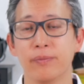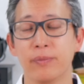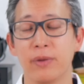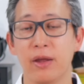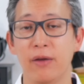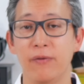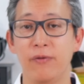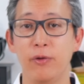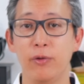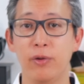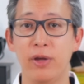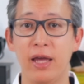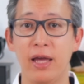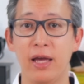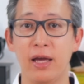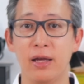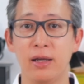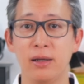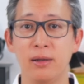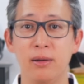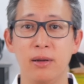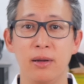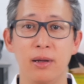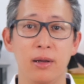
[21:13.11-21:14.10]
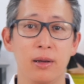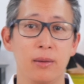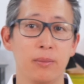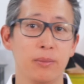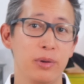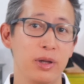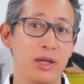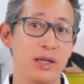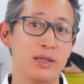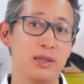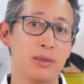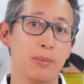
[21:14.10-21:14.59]
If you can,
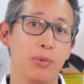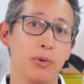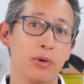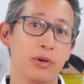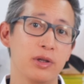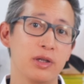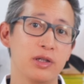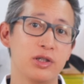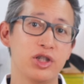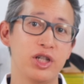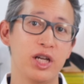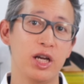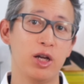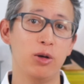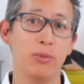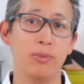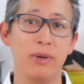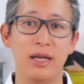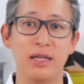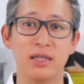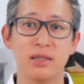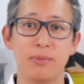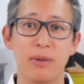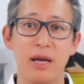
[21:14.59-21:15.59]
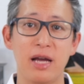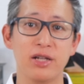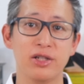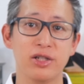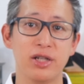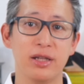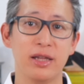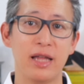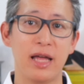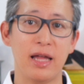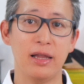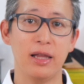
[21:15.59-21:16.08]
please support this channel by
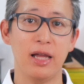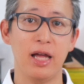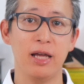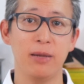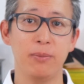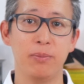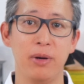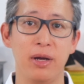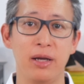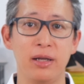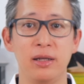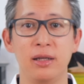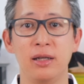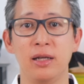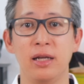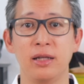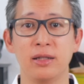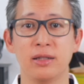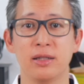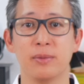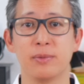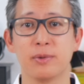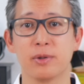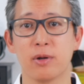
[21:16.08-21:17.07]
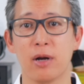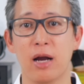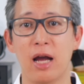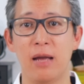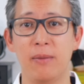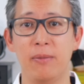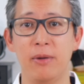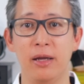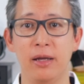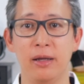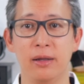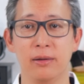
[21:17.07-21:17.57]
smashing that like button and
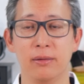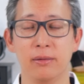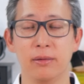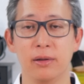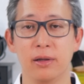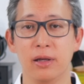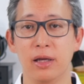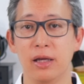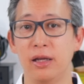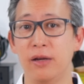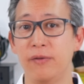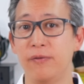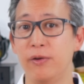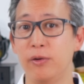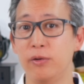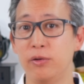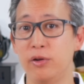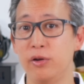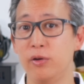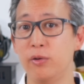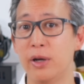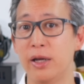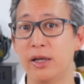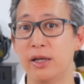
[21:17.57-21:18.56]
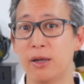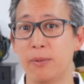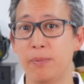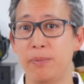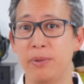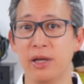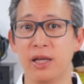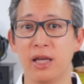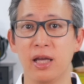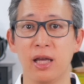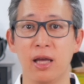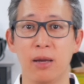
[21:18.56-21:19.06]
subscribing. And if you do end up
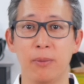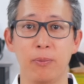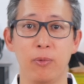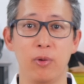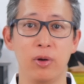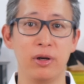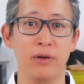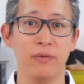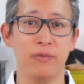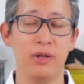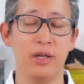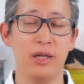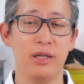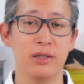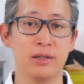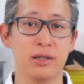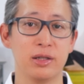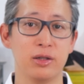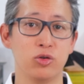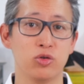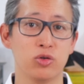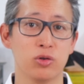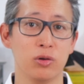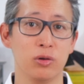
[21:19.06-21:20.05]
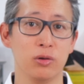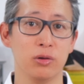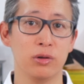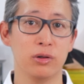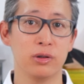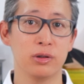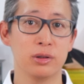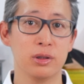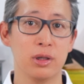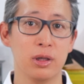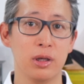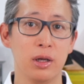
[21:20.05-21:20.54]
picking up one of these
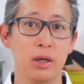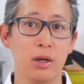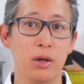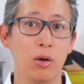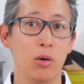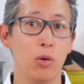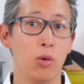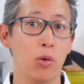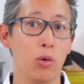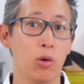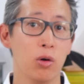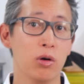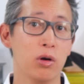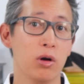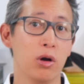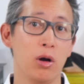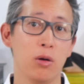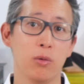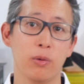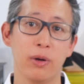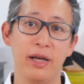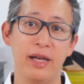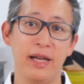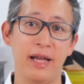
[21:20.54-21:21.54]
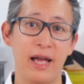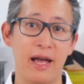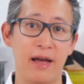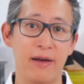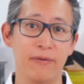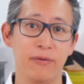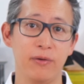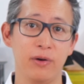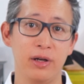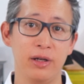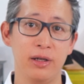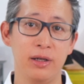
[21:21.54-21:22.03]
controllers or already have
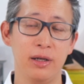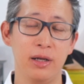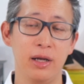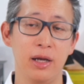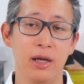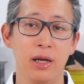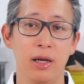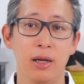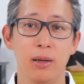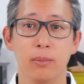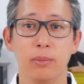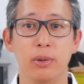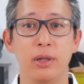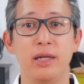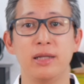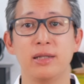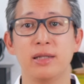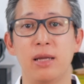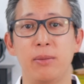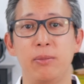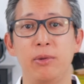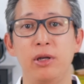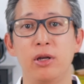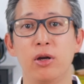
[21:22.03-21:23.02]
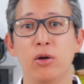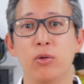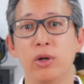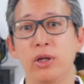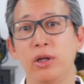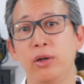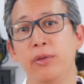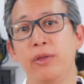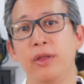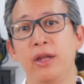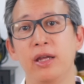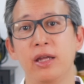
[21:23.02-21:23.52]
one, please let me know what
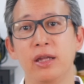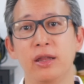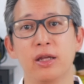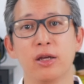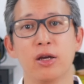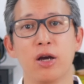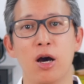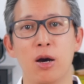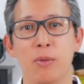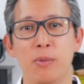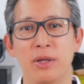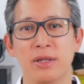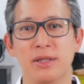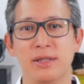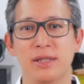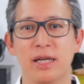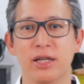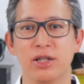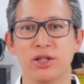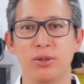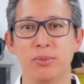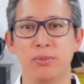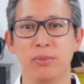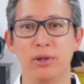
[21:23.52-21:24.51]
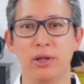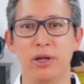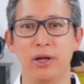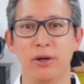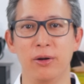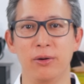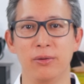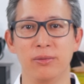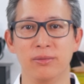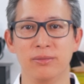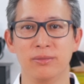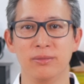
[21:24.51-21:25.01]
you think in the comment section
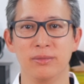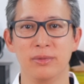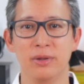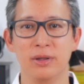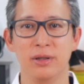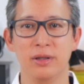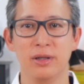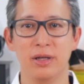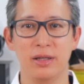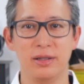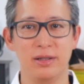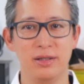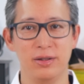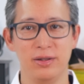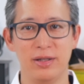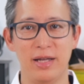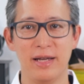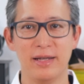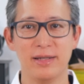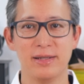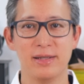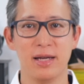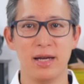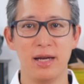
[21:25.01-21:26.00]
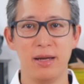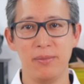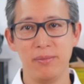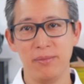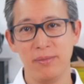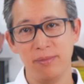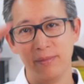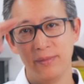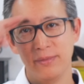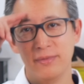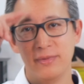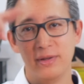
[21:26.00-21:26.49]
below. Until next time,
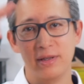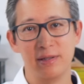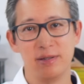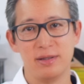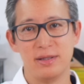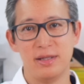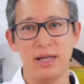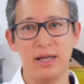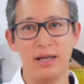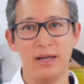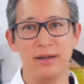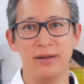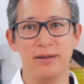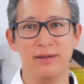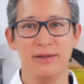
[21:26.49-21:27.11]
see ya.